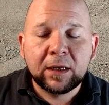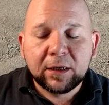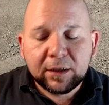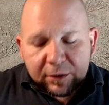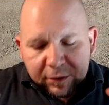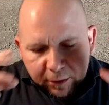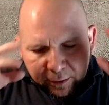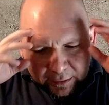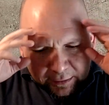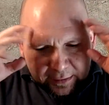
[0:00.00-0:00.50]

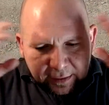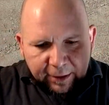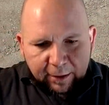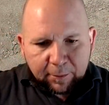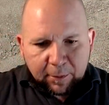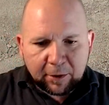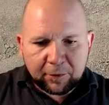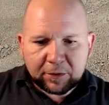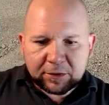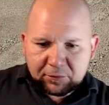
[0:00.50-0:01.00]
So let's think
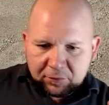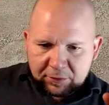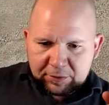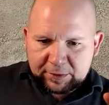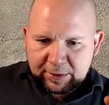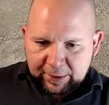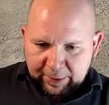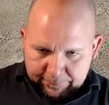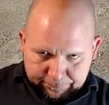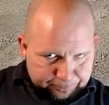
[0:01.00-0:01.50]
about this for a
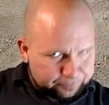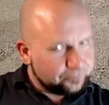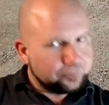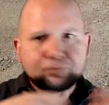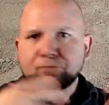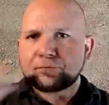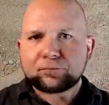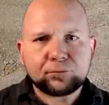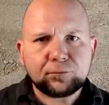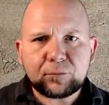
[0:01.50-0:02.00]
second.
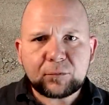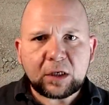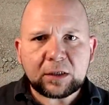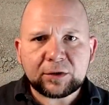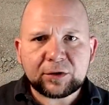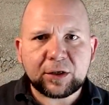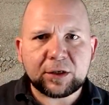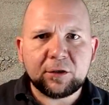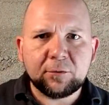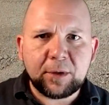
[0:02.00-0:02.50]

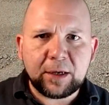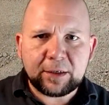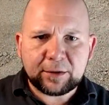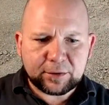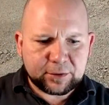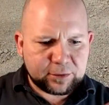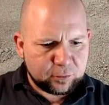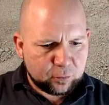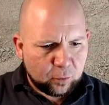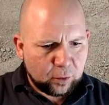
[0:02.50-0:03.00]
Say you make
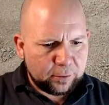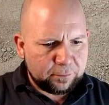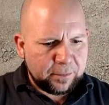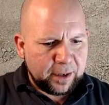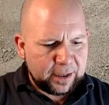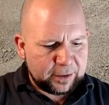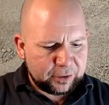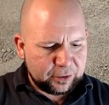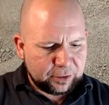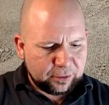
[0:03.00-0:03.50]
this one
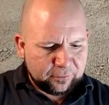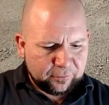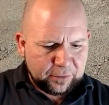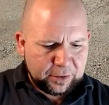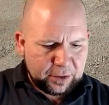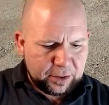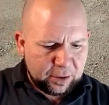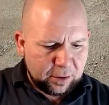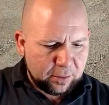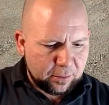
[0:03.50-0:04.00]
magical
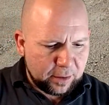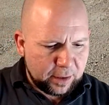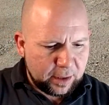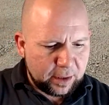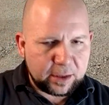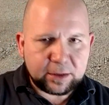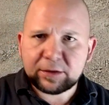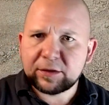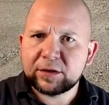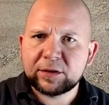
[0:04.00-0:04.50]
video
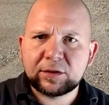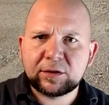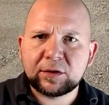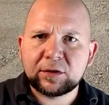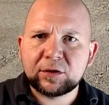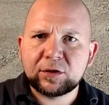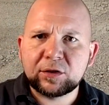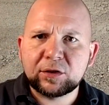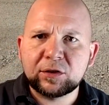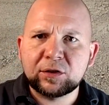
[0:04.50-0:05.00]
and it's
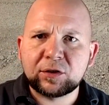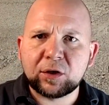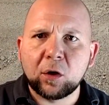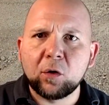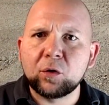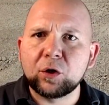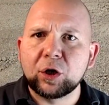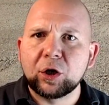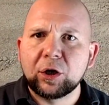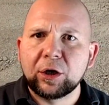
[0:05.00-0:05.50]

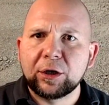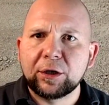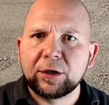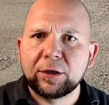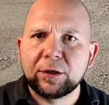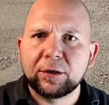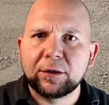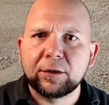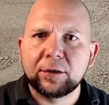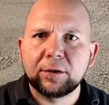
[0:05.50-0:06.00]
so good.
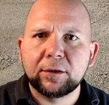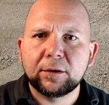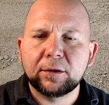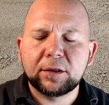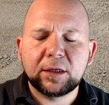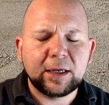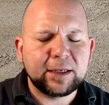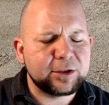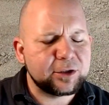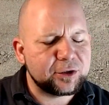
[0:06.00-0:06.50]

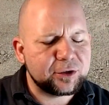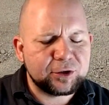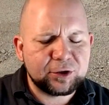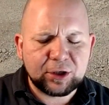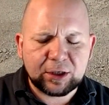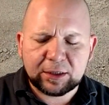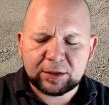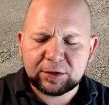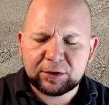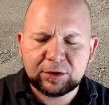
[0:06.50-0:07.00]
It's
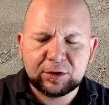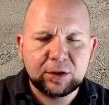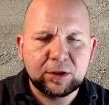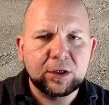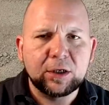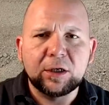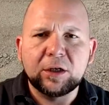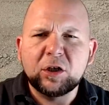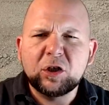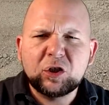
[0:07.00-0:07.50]
just
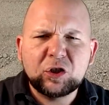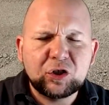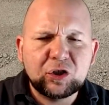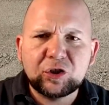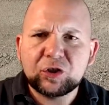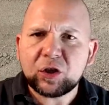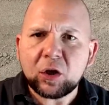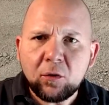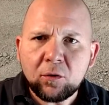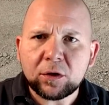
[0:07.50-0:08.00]

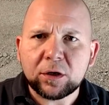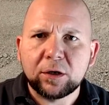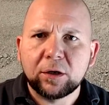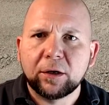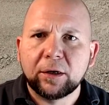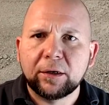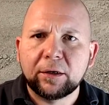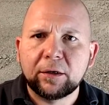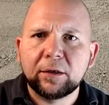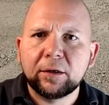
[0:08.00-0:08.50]
so
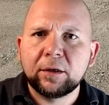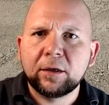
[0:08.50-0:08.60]
good.